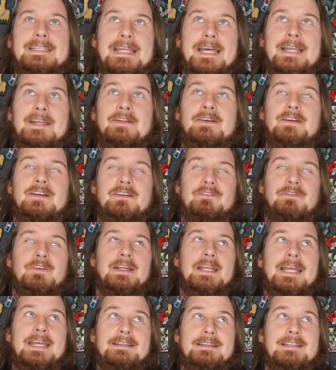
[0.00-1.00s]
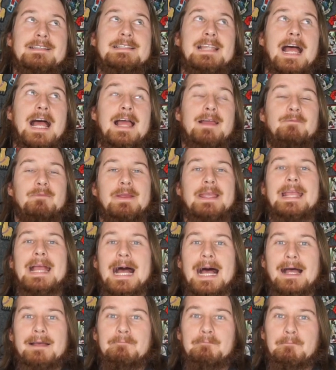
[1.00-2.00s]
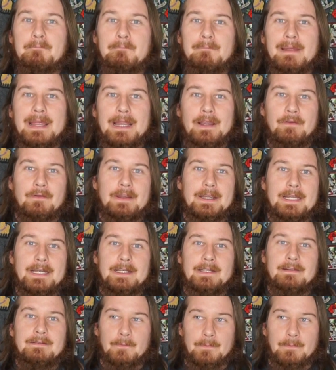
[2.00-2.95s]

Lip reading: Then who could forget the time we got married